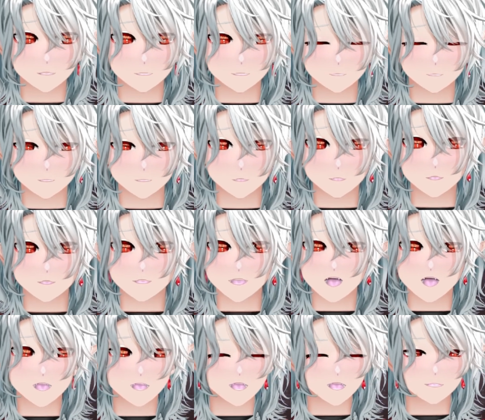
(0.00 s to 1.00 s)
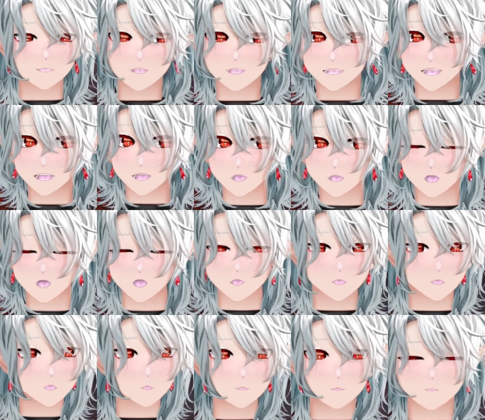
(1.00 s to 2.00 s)
for me, as in for the gaming world
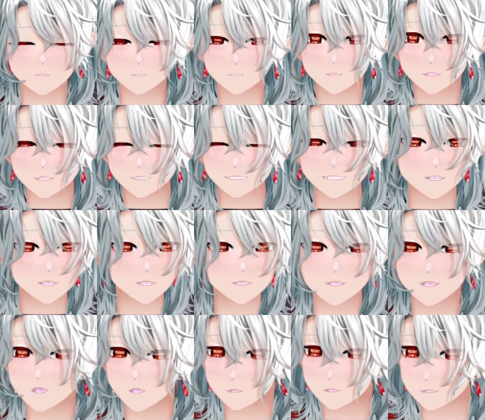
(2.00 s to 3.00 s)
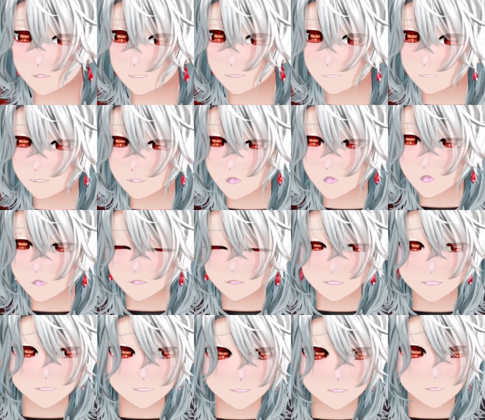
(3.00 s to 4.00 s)
and what to expect and how quality
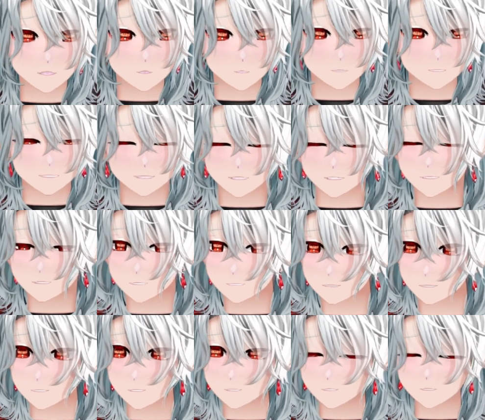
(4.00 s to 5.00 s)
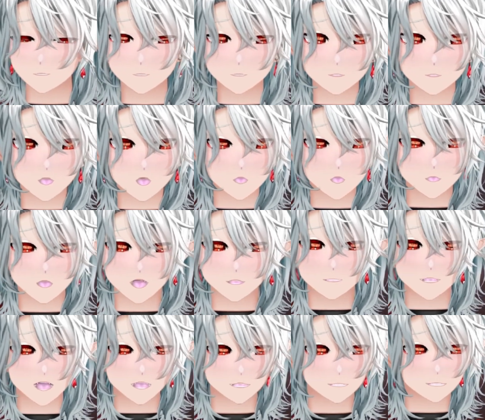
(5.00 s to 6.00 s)
things could potentially be. I was a big
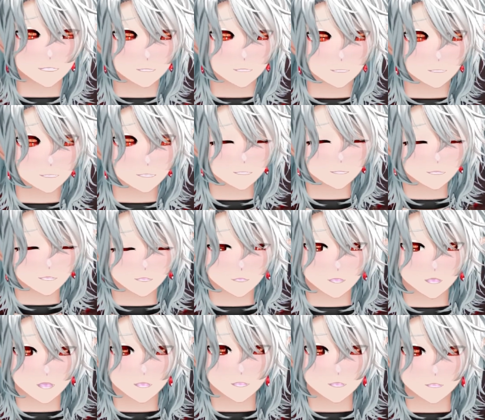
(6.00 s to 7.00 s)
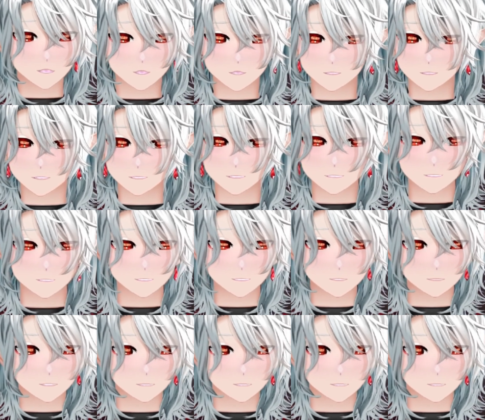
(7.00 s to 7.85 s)
fan of Phantom Pain, so I really kind of want to check out the other ones.